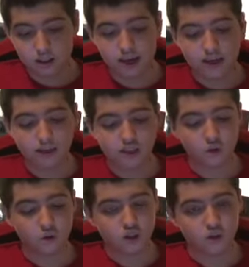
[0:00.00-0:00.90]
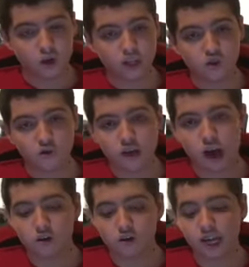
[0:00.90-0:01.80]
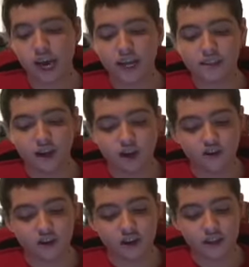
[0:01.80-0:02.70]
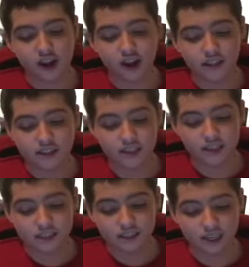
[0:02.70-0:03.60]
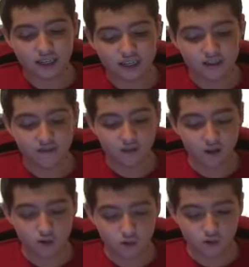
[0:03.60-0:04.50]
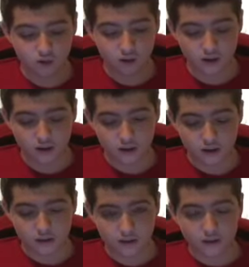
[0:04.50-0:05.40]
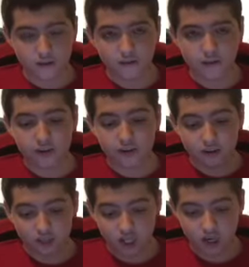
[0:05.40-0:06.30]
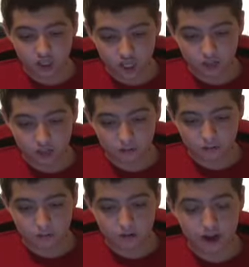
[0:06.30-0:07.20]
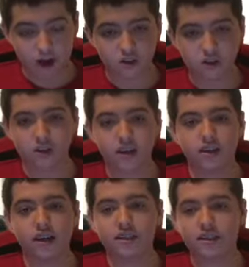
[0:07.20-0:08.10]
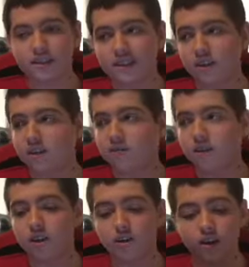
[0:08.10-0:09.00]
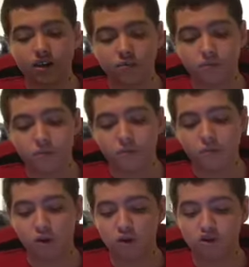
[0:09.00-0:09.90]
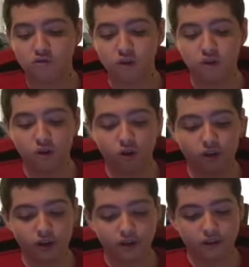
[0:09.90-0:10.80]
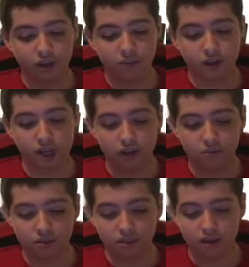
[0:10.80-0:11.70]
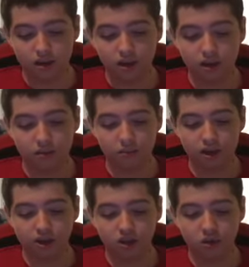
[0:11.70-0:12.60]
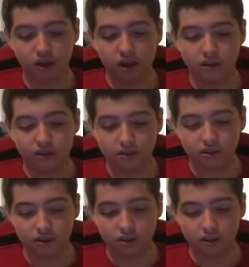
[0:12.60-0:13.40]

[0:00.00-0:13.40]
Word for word: That is 222,896 views. Count got them from a thousand, and that's still the video that has been most viewed on Derin Alemdar games compared to all the others.